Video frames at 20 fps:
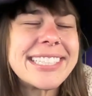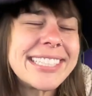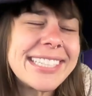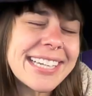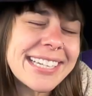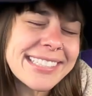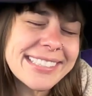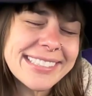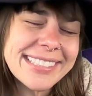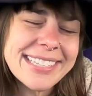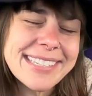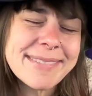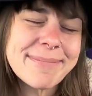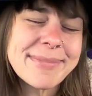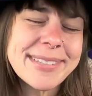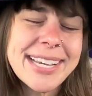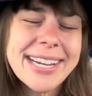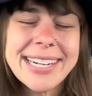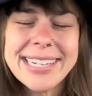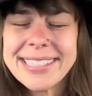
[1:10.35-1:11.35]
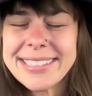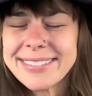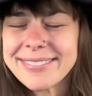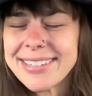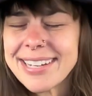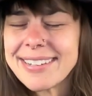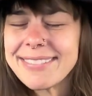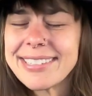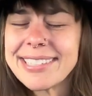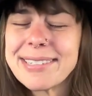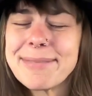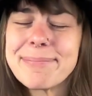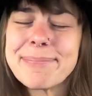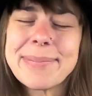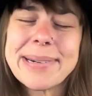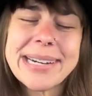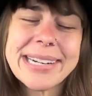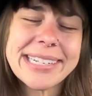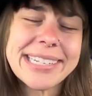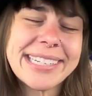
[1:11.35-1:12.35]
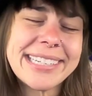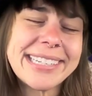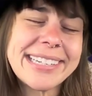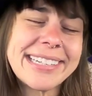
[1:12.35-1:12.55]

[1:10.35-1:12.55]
Yes, I am tired of having a body.